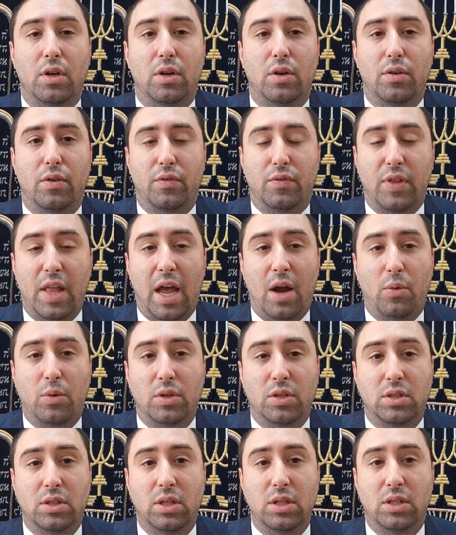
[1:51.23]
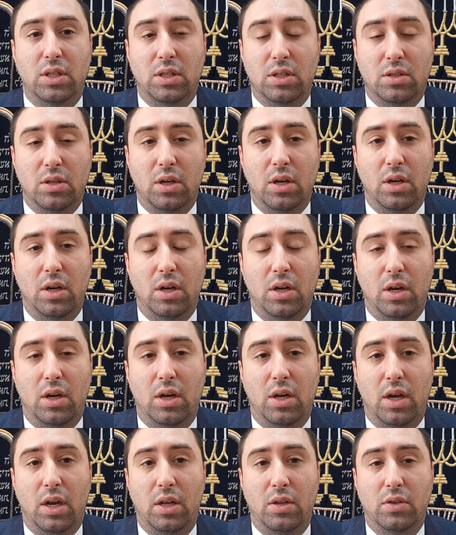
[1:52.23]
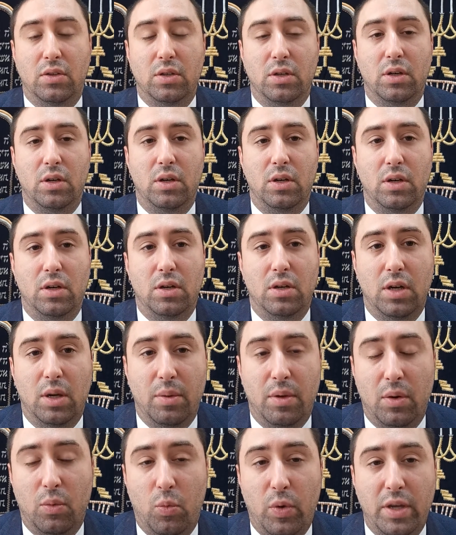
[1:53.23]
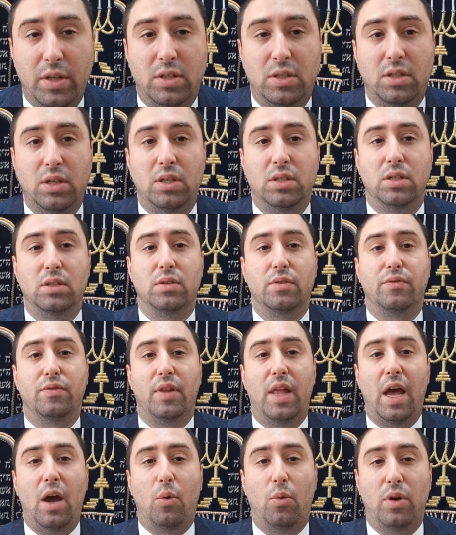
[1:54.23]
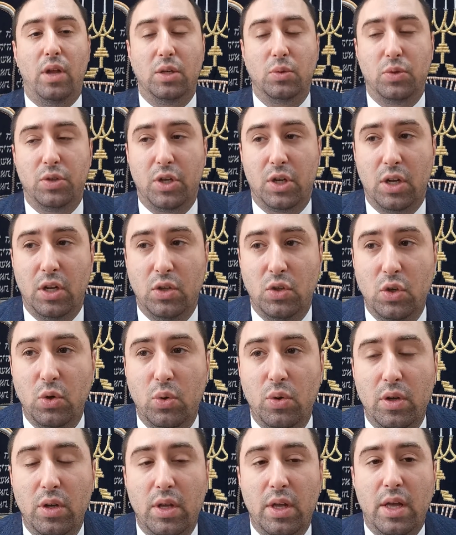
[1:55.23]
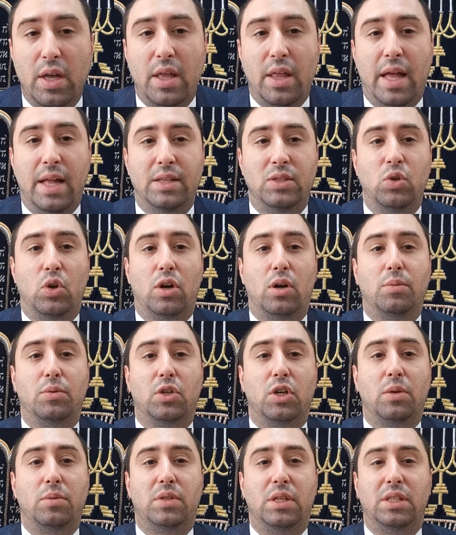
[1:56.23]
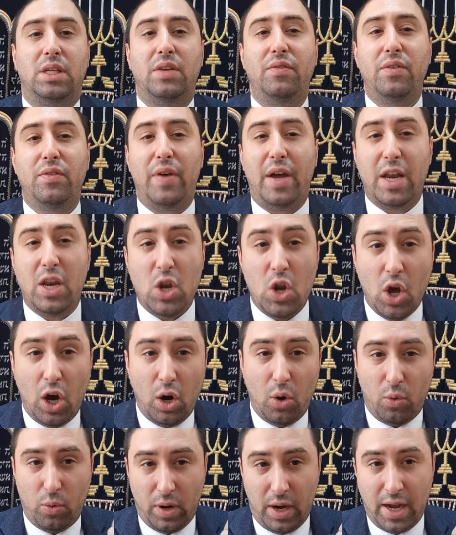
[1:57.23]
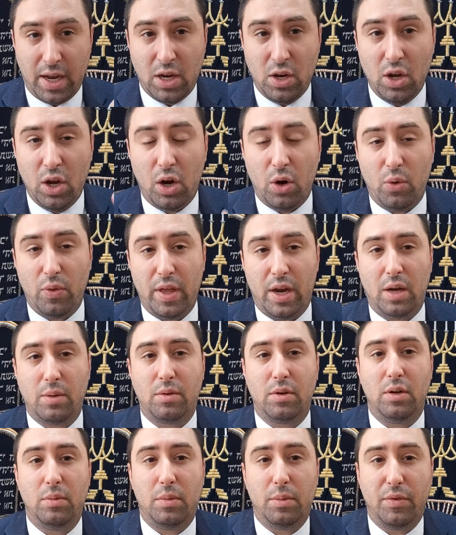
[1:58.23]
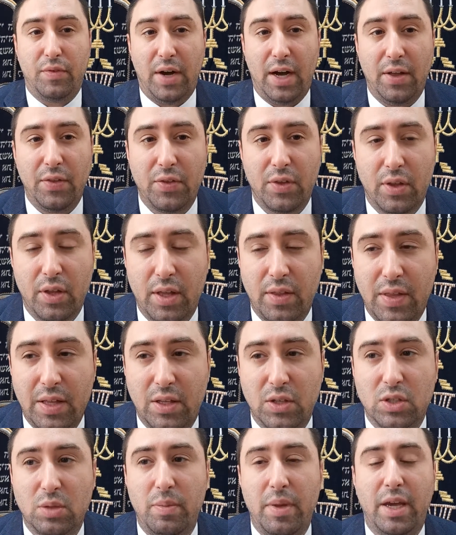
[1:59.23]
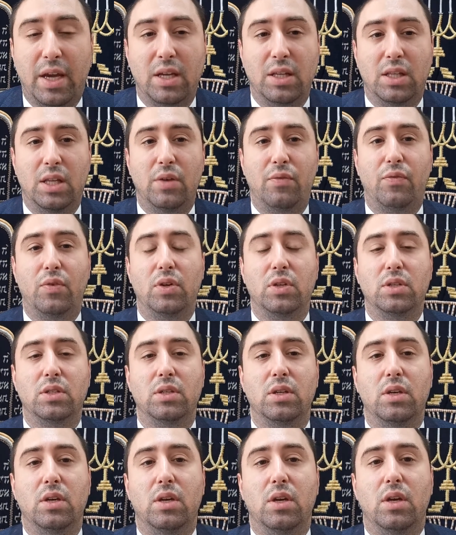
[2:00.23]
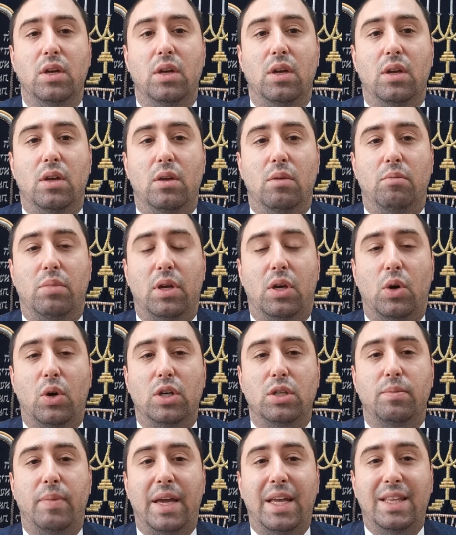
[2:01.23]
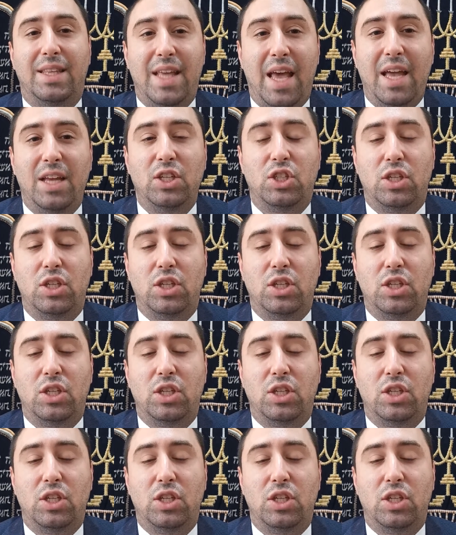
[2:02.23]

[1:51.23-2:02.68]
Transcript: flour seeds into wheat seeds into flour. That's what you're going to do. That's normal circumstances. Even if I know that I'm going to mevatel it, that doesn't make a difference, because my intention